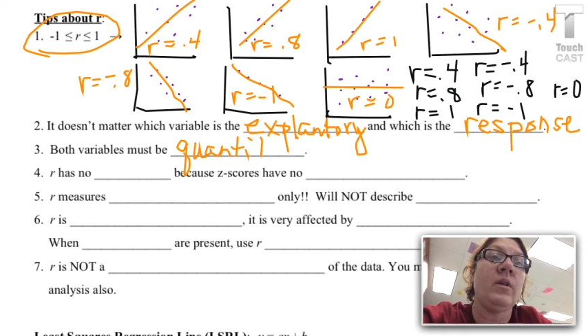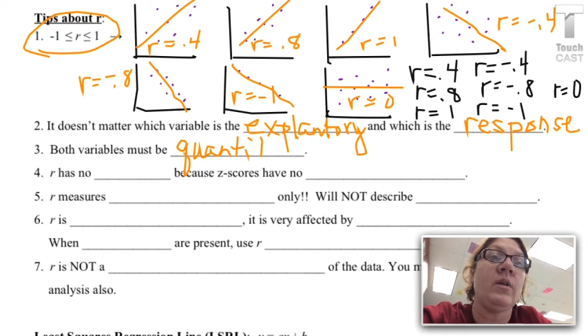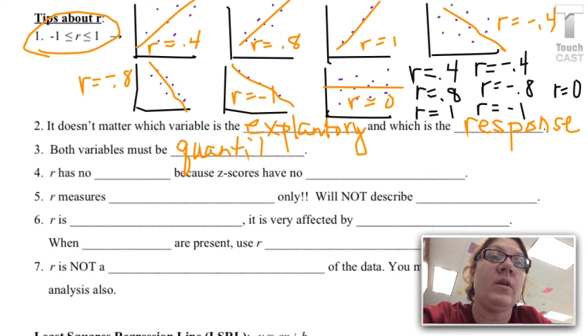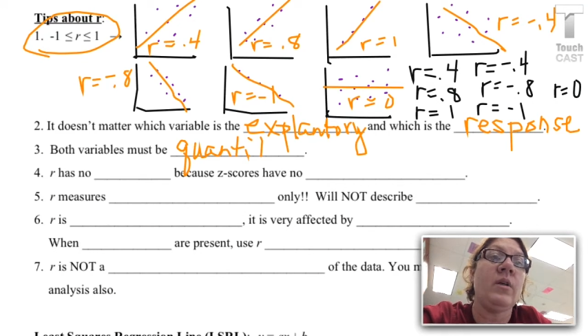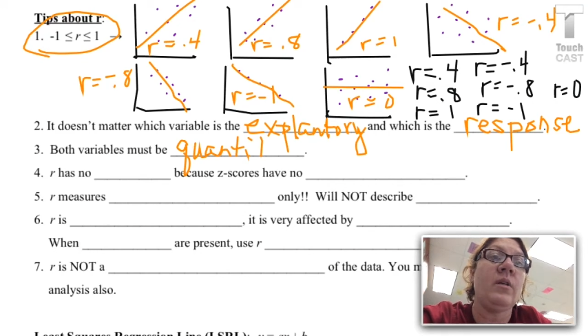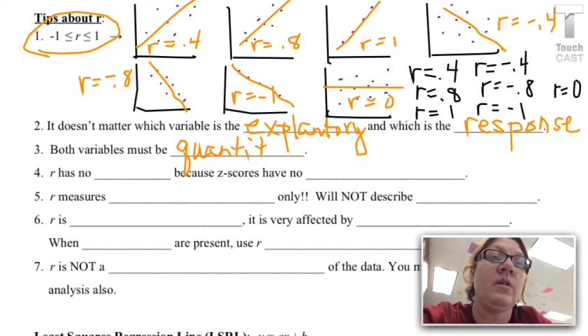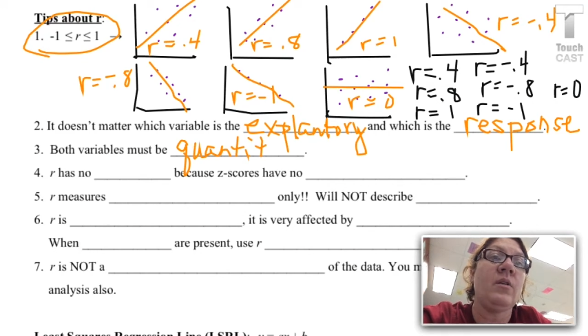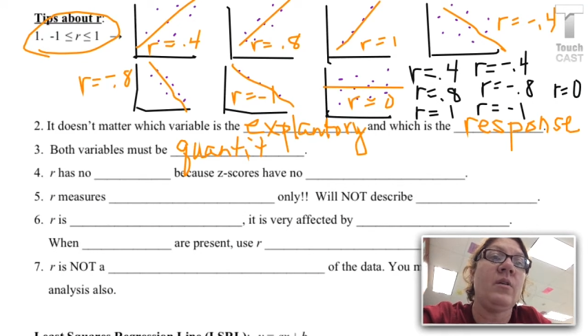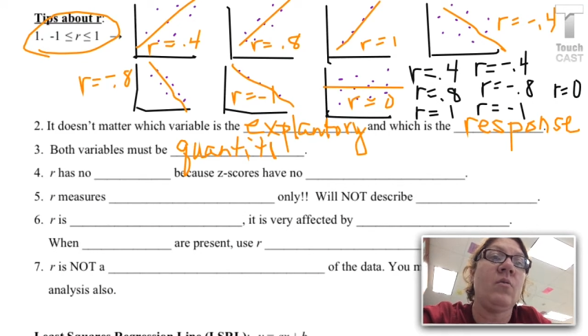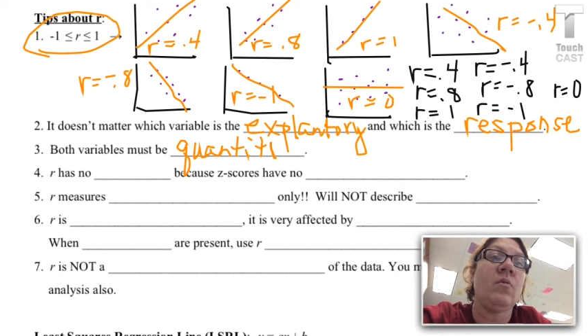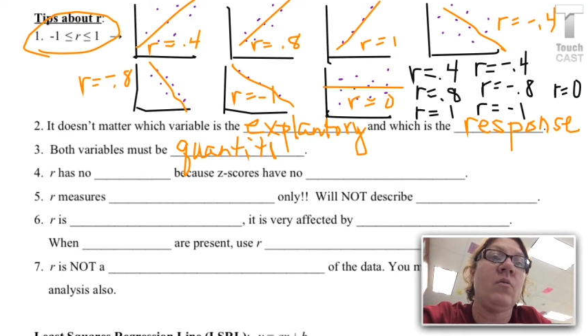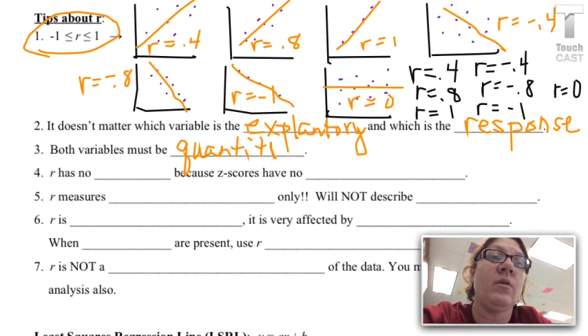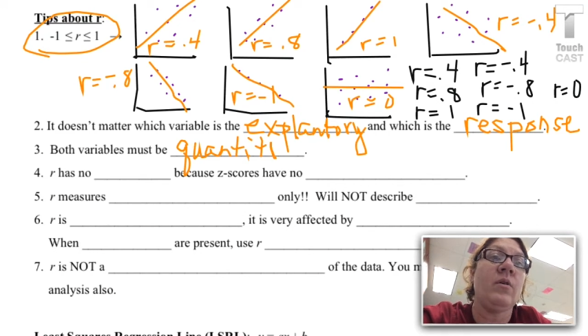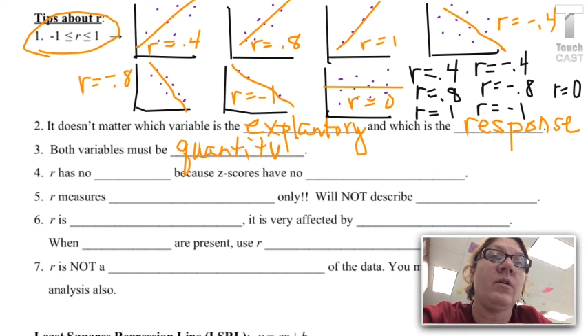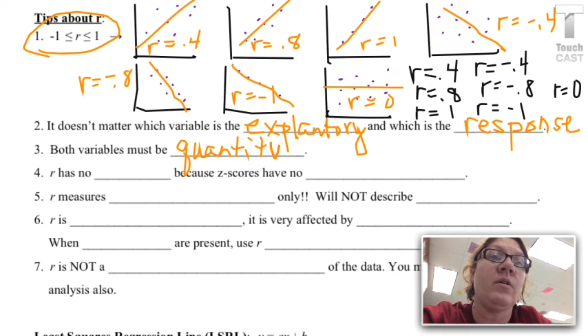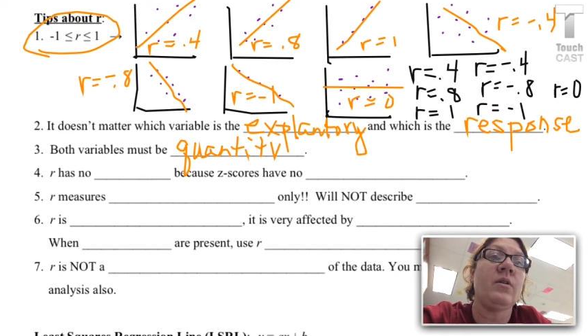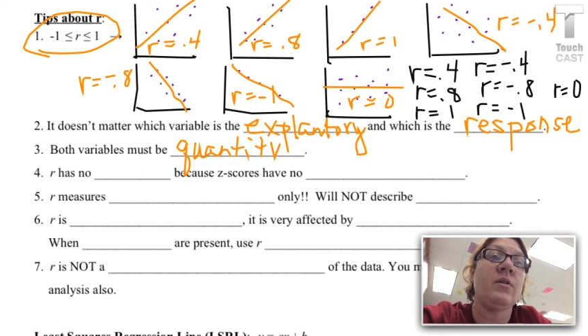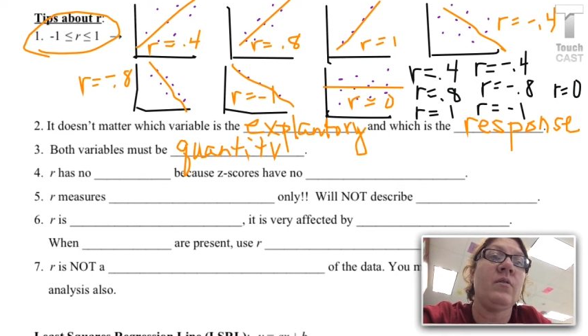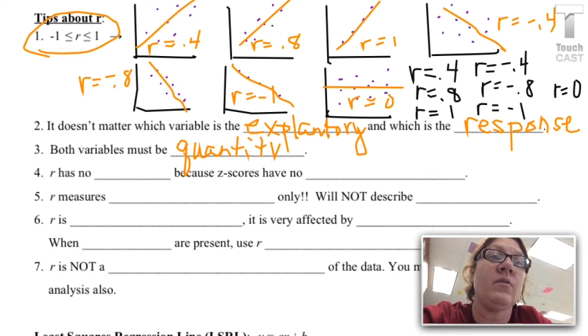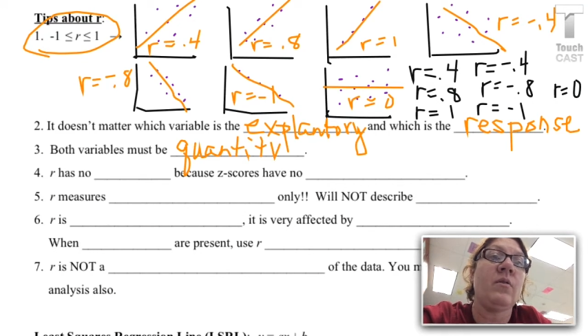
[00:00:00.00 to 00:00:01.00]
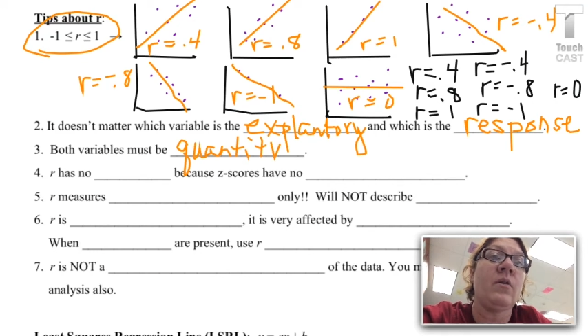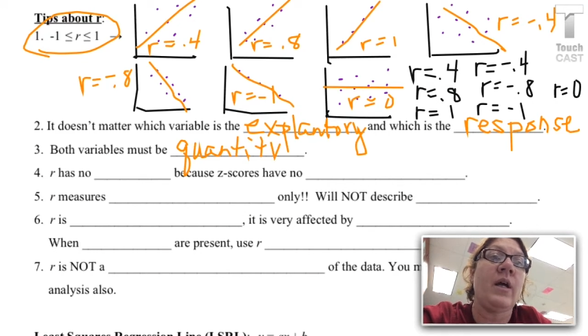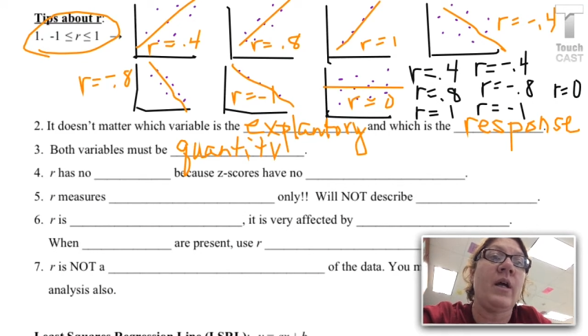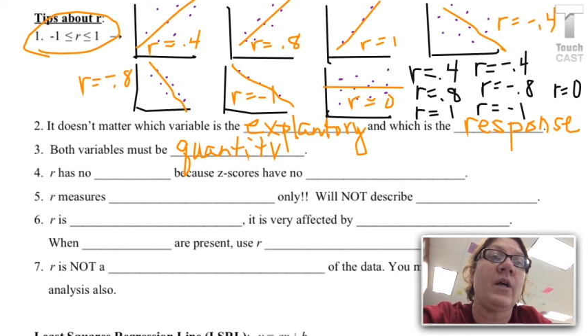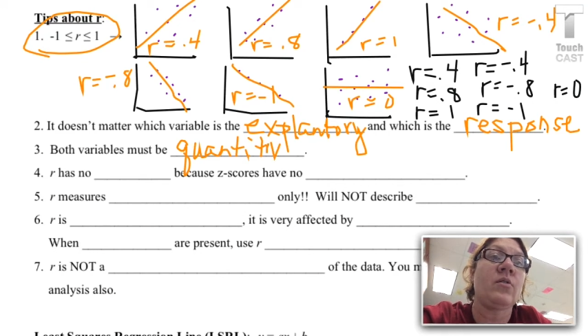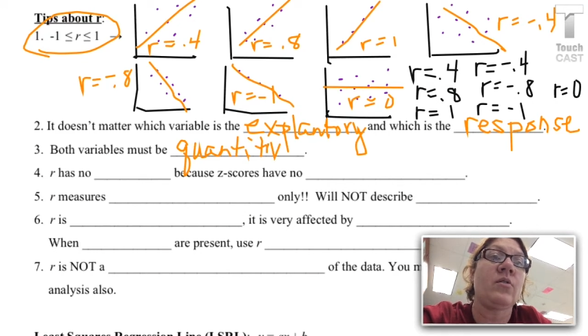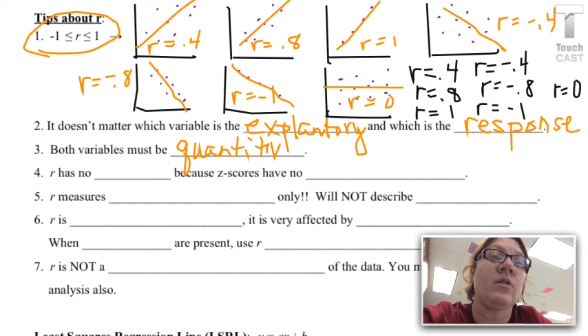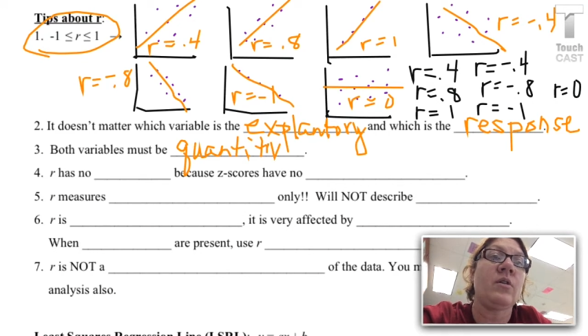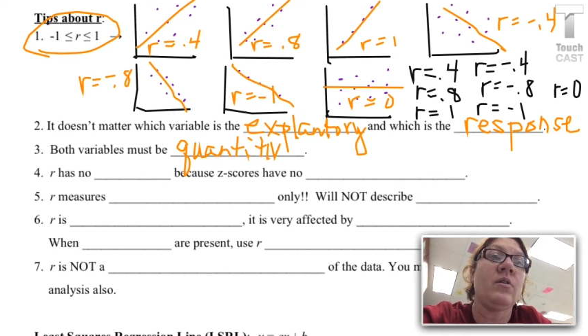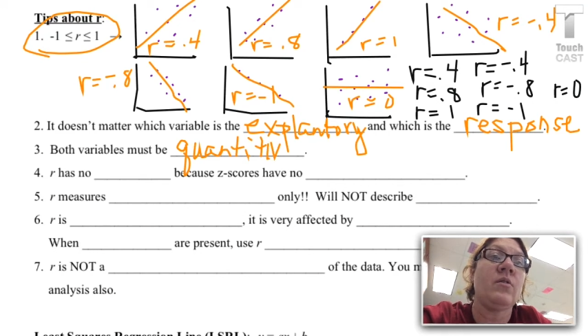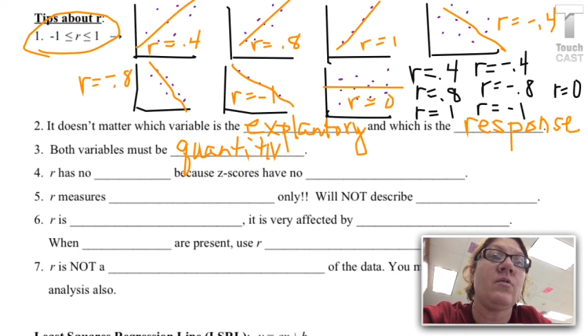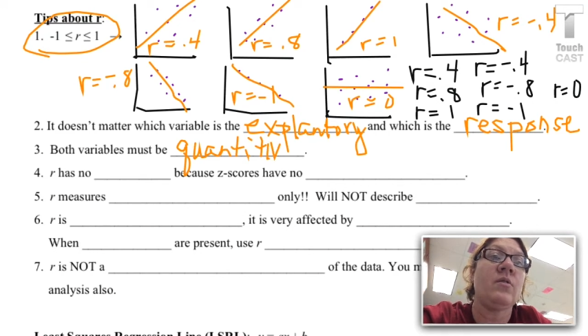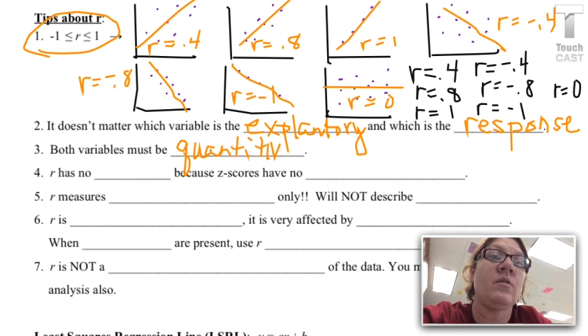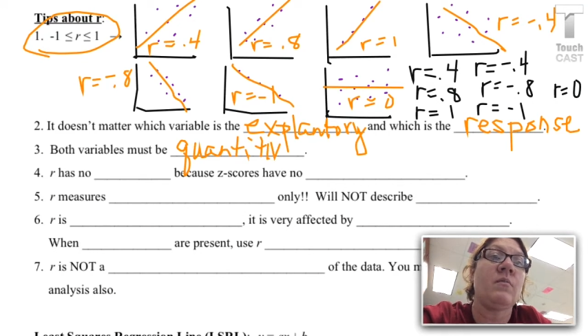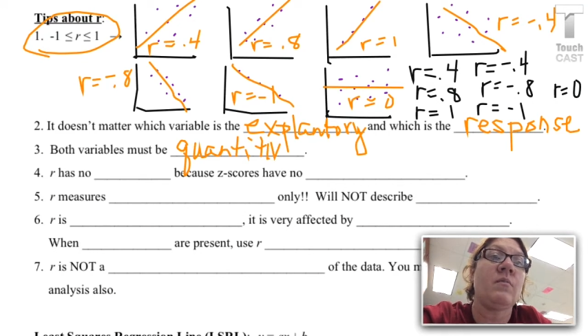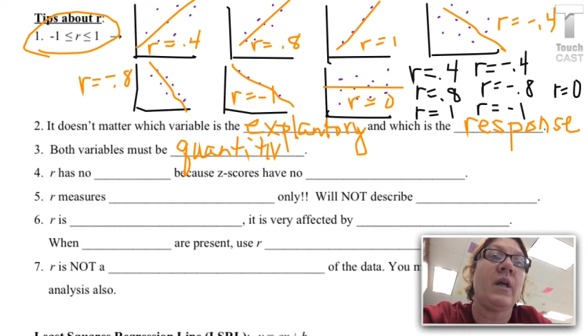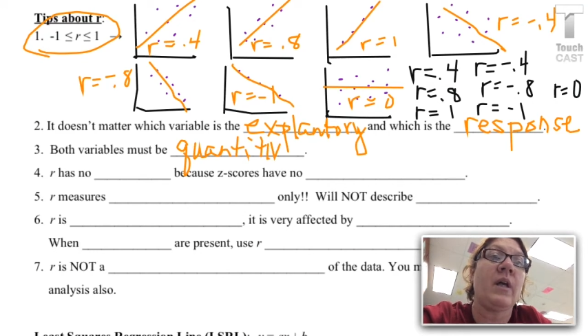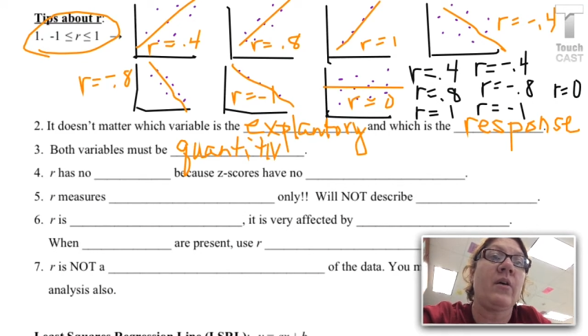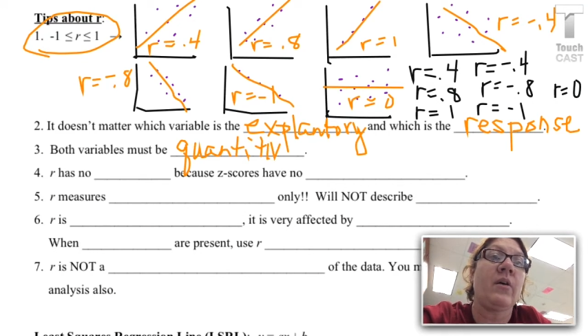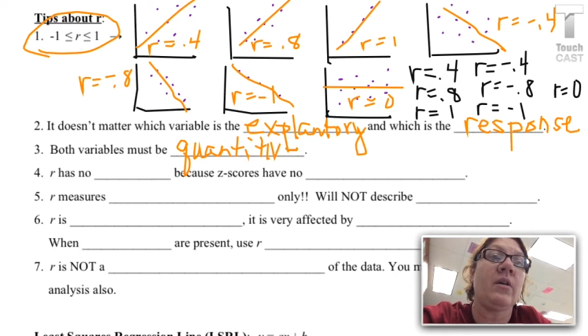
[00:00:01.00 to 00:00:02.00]
with in order to actually do
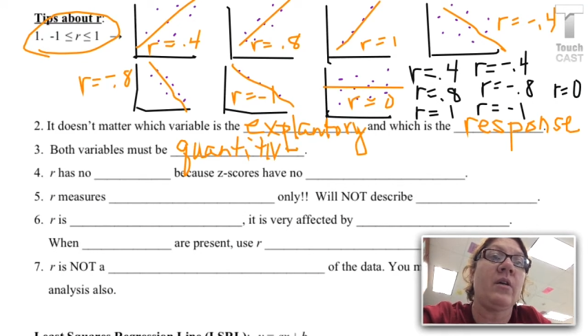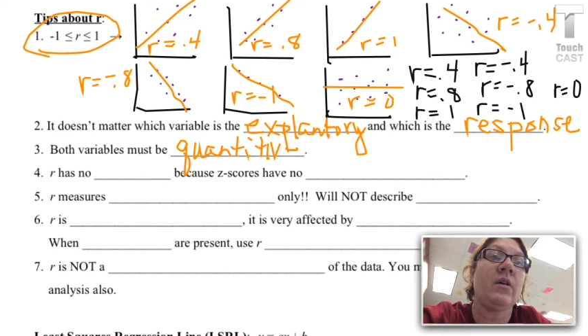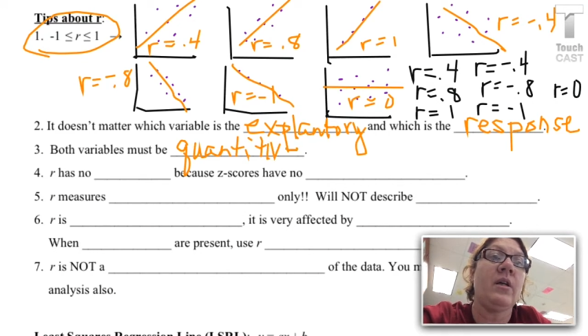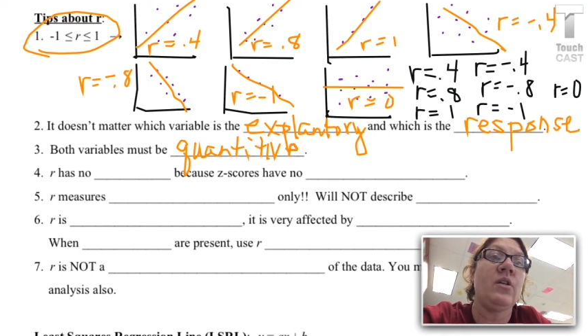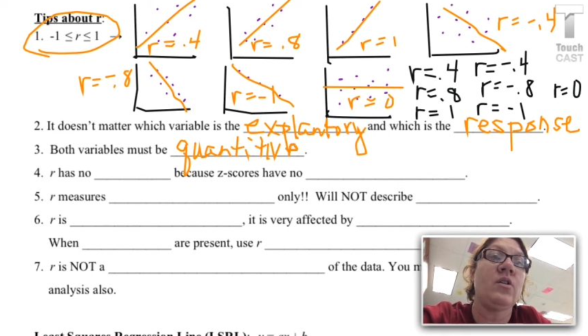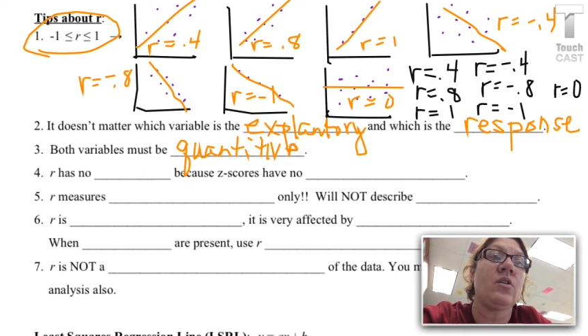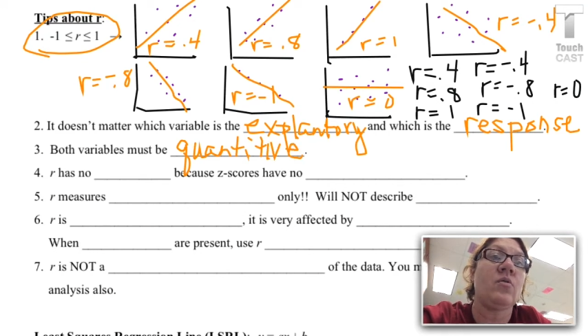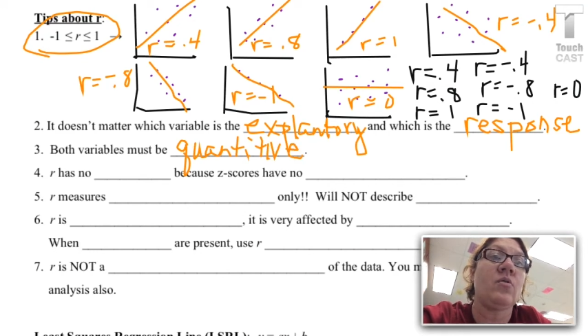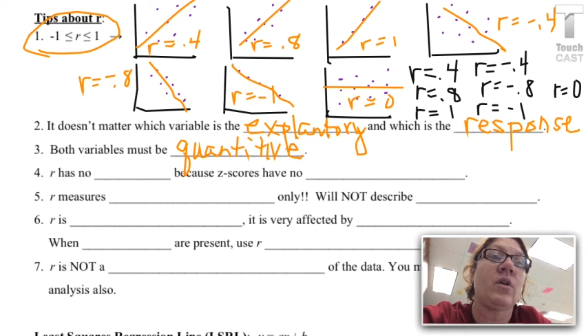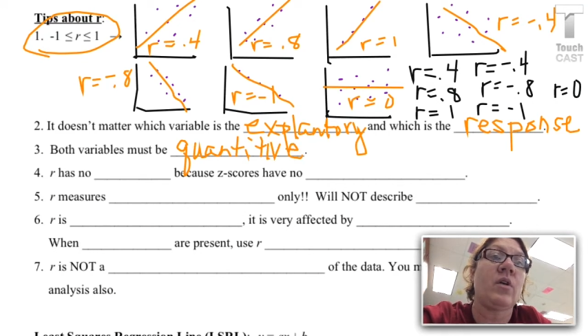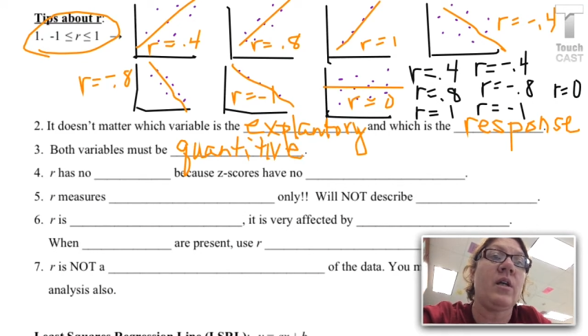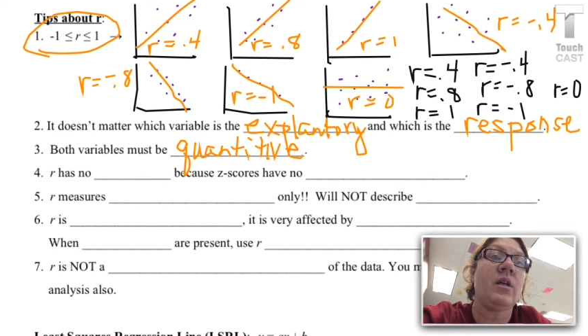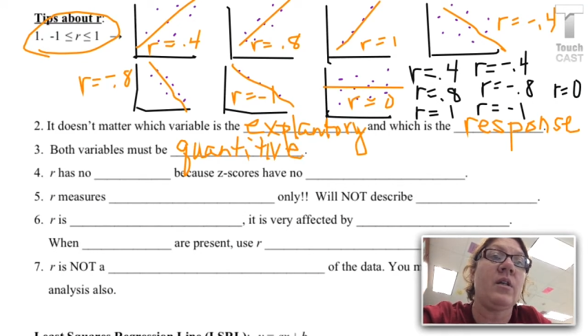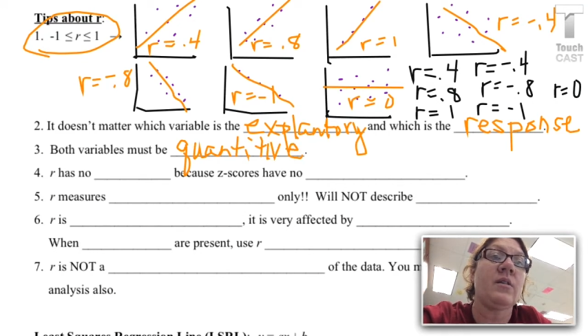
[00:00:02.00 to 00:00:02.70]
some calculations, right?